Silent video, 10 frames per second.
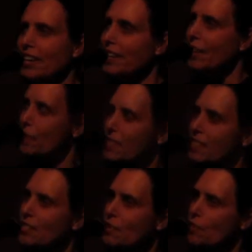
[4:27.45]
and all of a
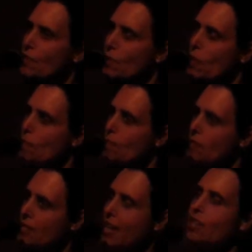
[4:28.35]
sudden you
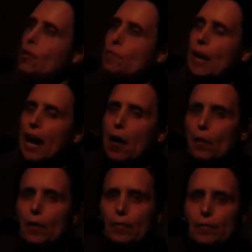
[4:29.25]
take your
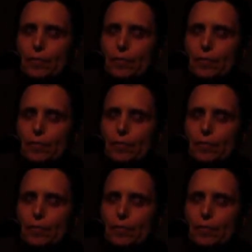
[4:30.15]
power